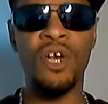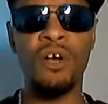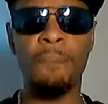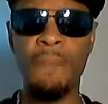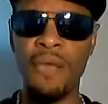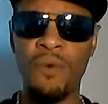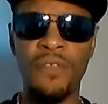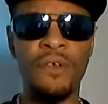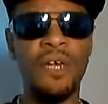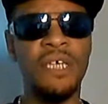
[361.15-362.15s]

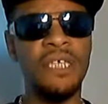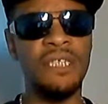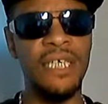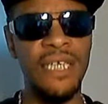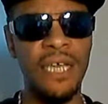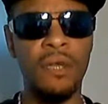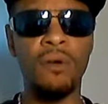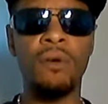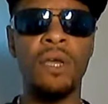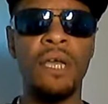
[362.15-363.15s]
Mayweather against
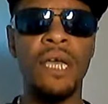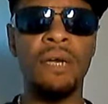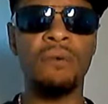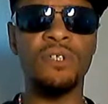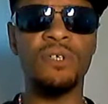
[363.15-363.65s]
Canelo, it was